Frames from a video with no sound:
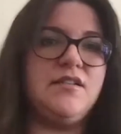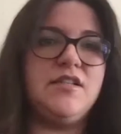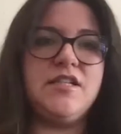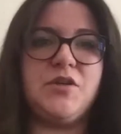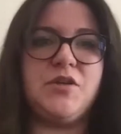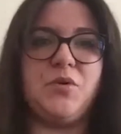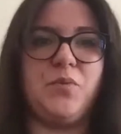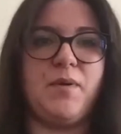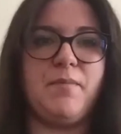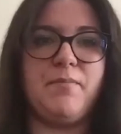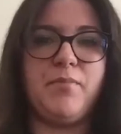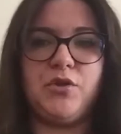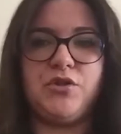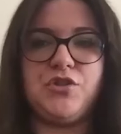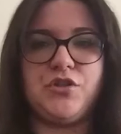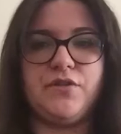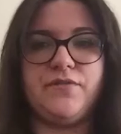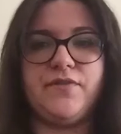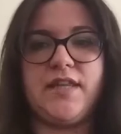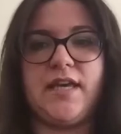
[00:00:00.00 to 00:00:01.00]
So we bond
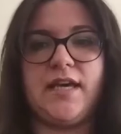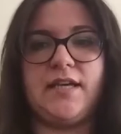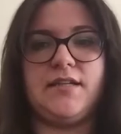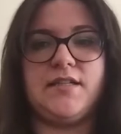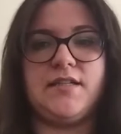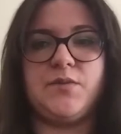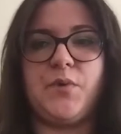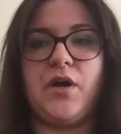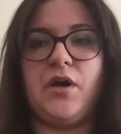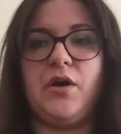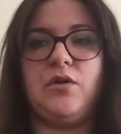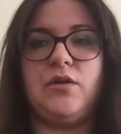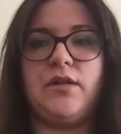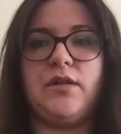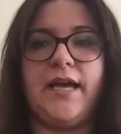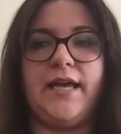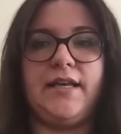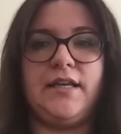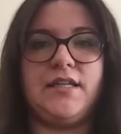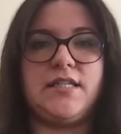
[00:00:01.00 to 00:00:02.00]
over that as well.
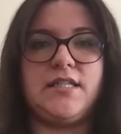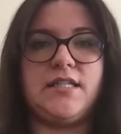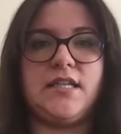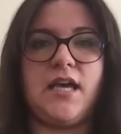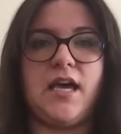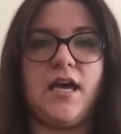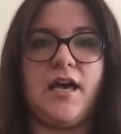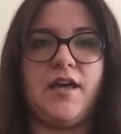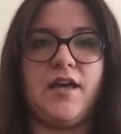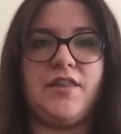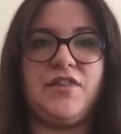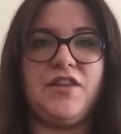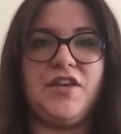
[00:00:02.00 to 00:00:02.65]
And uh,